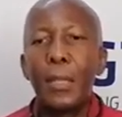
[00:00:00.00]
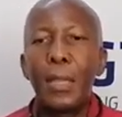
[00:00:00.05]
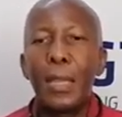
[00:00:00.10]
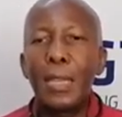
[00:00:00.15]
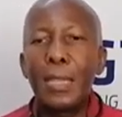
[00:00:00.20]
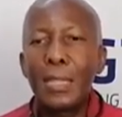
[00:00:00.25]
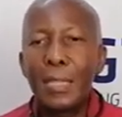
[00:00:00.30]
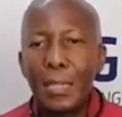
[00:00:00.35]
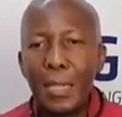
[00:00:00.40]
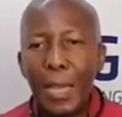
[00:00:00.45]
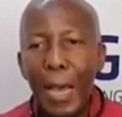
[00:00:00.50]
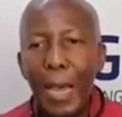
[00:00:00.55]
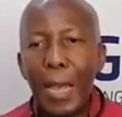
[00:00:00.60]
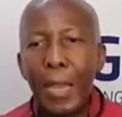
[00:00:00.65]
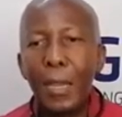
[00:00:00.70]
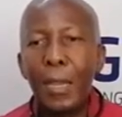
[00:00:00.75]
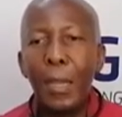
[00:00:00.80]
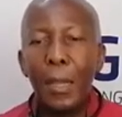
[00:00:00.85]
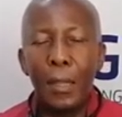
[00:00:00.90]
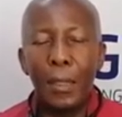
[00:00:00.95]
they
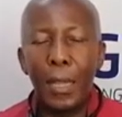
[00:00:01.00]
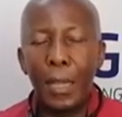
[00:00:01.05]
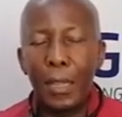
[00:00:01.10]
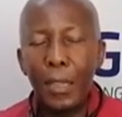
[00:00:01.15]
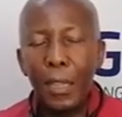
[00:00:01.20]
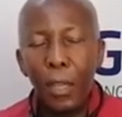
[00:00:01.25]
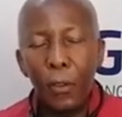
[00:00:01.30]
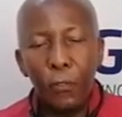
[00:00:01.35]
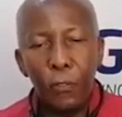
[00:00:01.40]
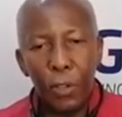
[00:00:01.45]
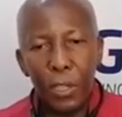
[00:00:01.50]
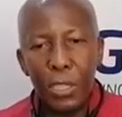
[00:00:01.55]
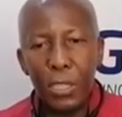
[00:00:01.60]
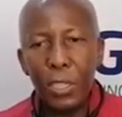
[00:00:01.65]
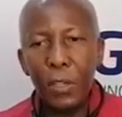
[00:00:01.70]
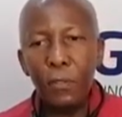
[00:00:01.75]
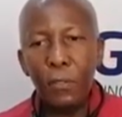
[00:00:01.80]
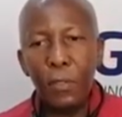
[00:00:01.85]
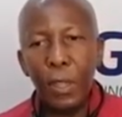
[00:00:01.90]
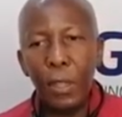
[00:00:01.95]
sign that they've
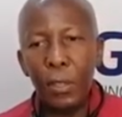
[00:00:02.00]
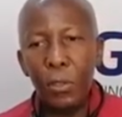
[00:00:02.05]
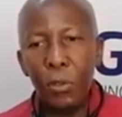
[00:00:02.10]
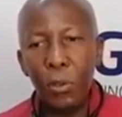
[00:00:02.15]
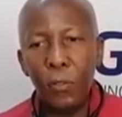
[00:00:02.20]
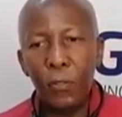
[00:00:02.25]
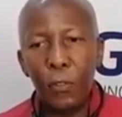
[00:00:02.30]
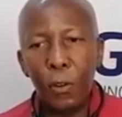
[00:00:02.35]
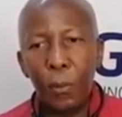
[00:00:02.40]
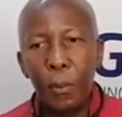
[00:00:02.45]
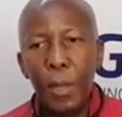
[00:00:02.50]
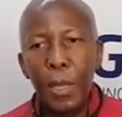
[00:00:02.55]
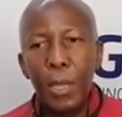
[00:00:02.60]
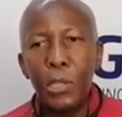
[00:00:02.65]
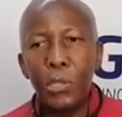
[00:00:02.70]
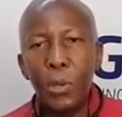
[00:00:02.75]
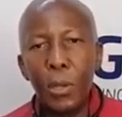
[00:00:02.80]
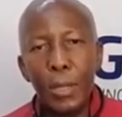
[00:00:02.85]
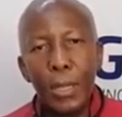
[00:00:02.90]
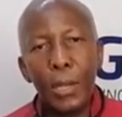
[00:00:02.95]
received the uniform,
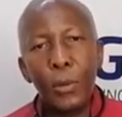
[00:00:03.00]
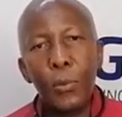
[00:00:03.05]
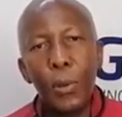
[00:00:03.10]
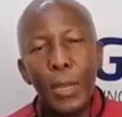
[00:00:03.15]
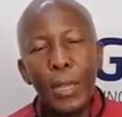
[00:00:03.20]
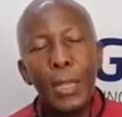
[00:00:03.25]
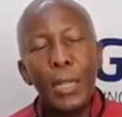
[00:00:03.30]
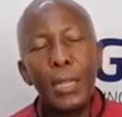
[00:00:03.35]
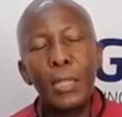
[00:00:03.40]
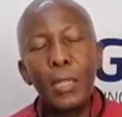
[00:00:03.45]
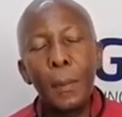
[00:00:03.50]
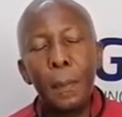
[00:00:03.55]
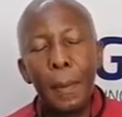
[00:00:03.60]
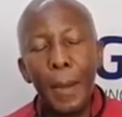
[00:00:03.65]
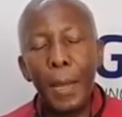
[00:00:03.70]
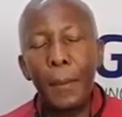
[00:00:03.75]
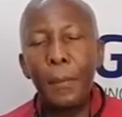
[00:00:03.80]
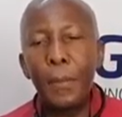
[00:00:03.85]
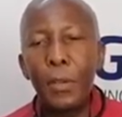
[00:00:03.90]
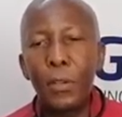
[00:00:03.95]
so that when the
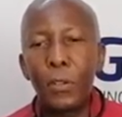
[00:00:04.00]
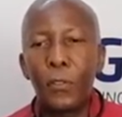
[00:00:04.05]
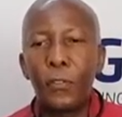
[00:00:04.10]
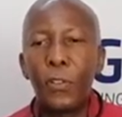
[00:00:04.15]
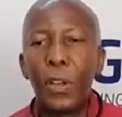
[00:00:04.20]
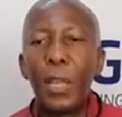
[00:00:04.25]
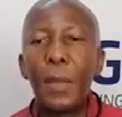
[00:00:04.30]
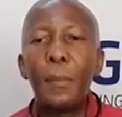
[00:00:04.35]
Department of